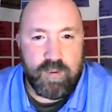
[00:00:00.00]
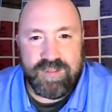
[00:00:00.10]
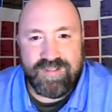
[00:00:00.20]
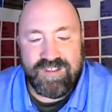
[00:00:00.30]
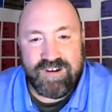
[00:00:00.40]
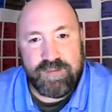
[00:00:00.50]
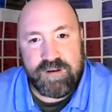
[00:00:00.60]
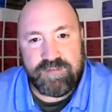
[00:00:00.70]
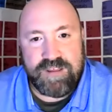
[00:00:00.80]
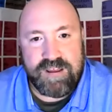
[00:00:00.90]
with a little bit
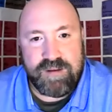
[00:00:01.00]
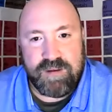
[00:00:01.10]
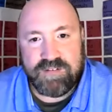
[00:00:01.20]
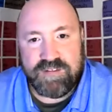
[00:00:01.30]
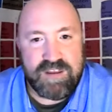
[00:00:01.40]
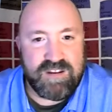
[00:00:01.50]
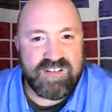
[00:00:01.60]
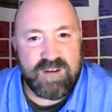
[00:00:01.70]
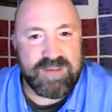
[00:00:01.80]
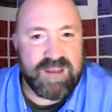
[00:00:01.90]
of tin mixed in and
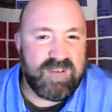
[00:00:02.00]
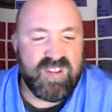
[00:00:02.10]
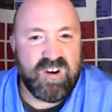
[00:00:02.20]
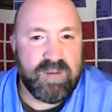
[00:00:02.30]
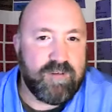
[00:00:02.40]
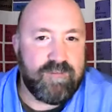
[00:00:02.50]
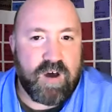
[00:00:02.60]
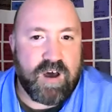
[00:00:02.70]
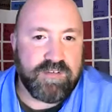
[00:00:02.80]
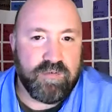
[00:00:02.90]
sometimes a little bit of
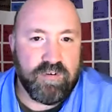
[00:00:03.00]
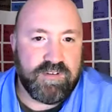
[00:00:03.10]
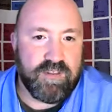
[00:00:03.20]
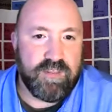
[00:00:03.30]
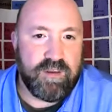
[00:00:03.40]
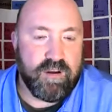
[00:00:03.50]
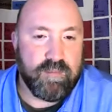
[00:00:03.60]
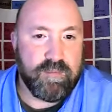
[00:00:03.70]
phosphorus in there.